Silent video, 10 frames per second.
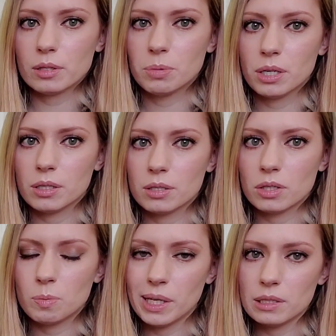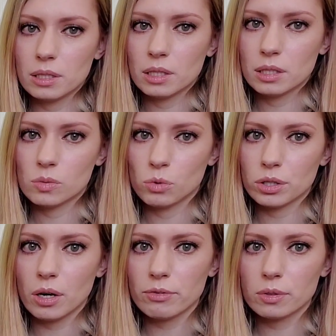because the spacing is more
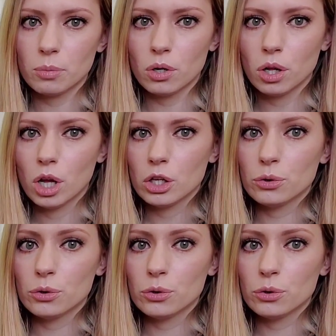comfortable.